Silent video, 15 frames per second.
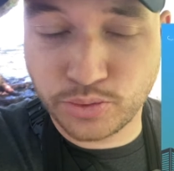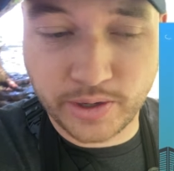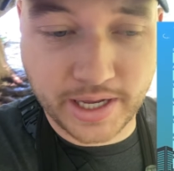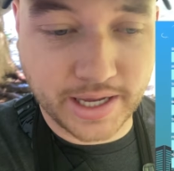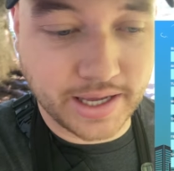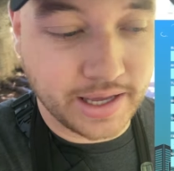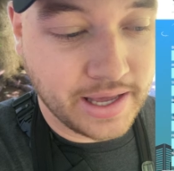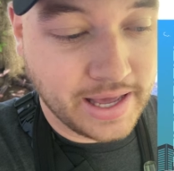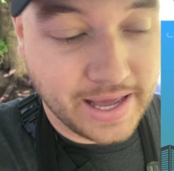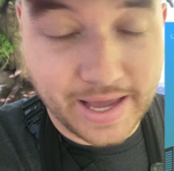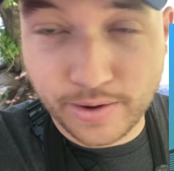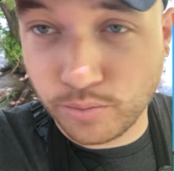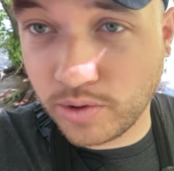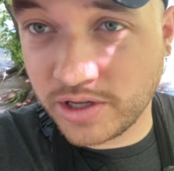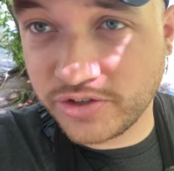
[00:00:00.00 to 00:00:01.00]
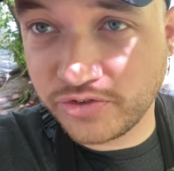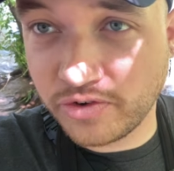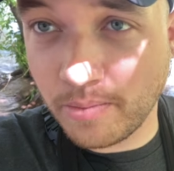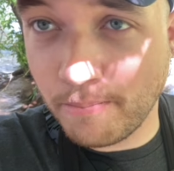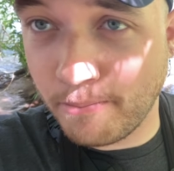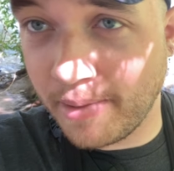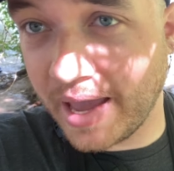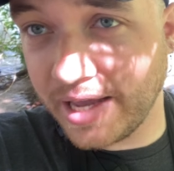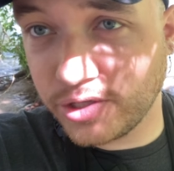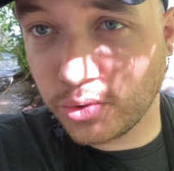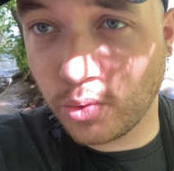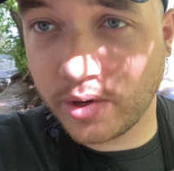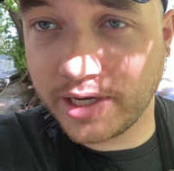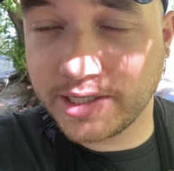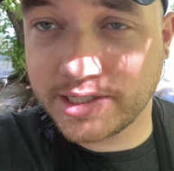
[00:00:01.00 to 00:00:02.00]
Week. It runs from May
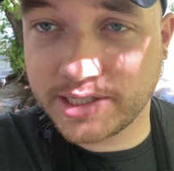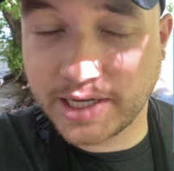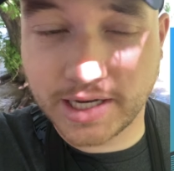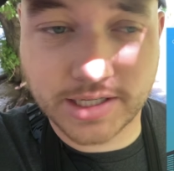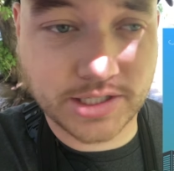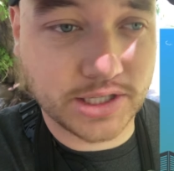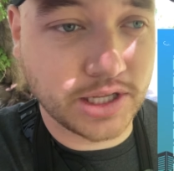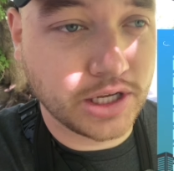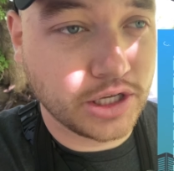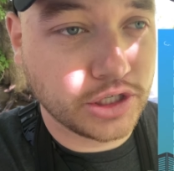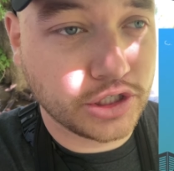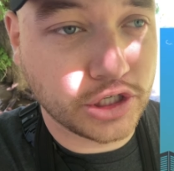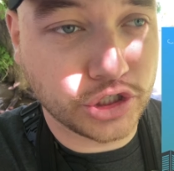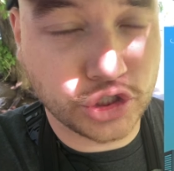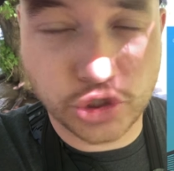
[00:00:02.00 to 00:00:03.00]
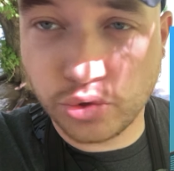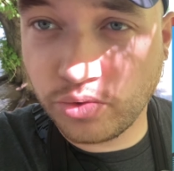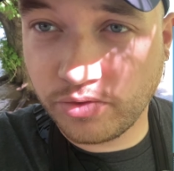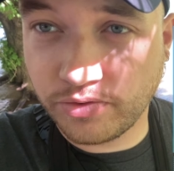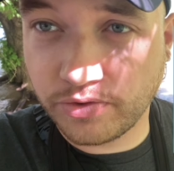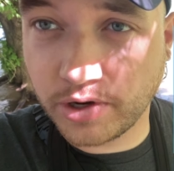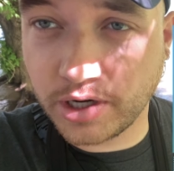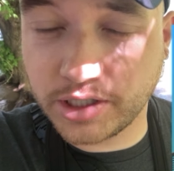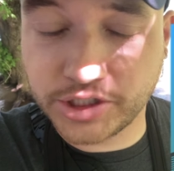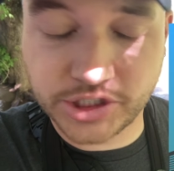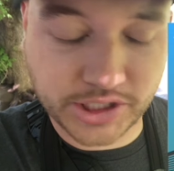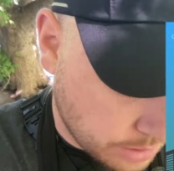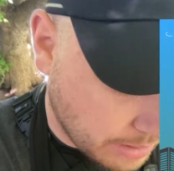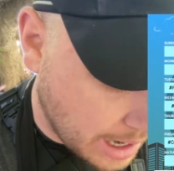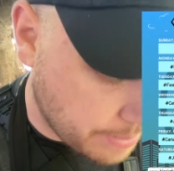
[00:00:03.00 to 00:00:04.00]
26th to June
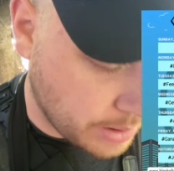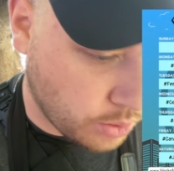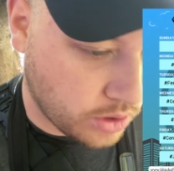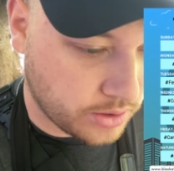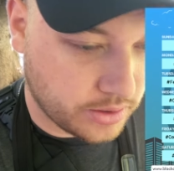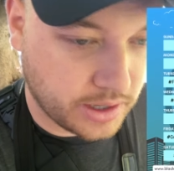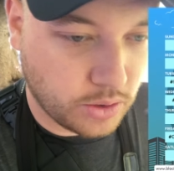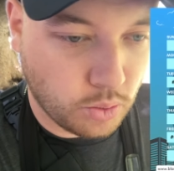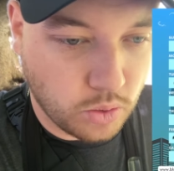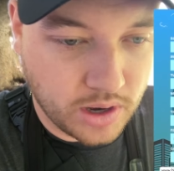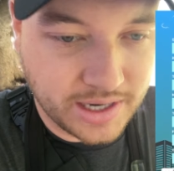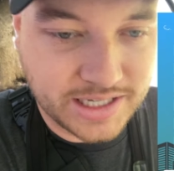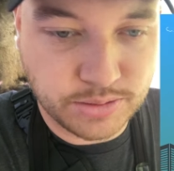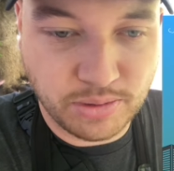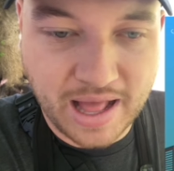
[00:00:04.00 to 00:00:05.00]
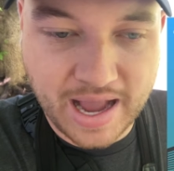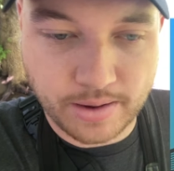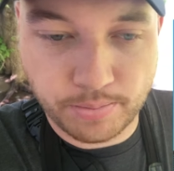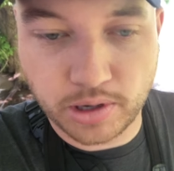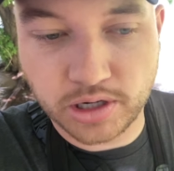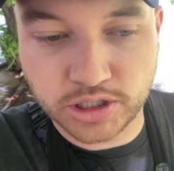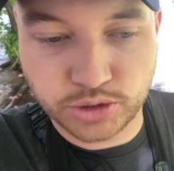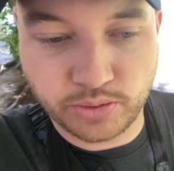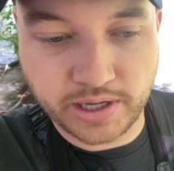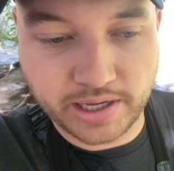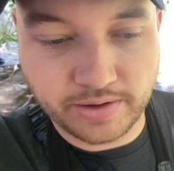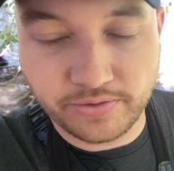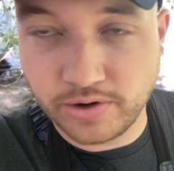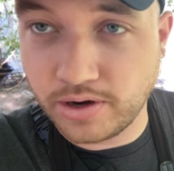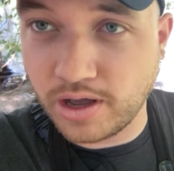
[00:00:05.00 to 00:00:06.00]
1st. You might be wondering, what is Blackbirders
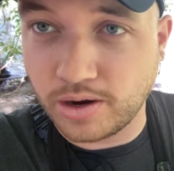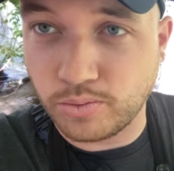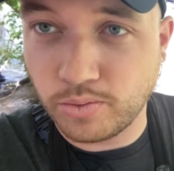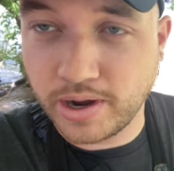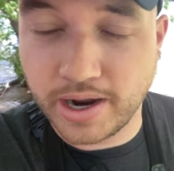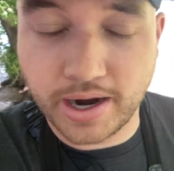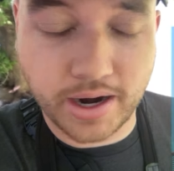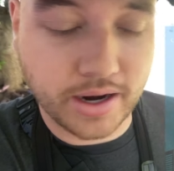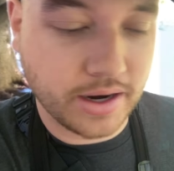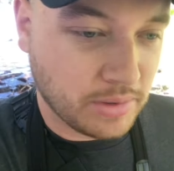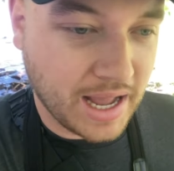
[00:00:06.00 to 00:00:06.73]
Week if you're not aware?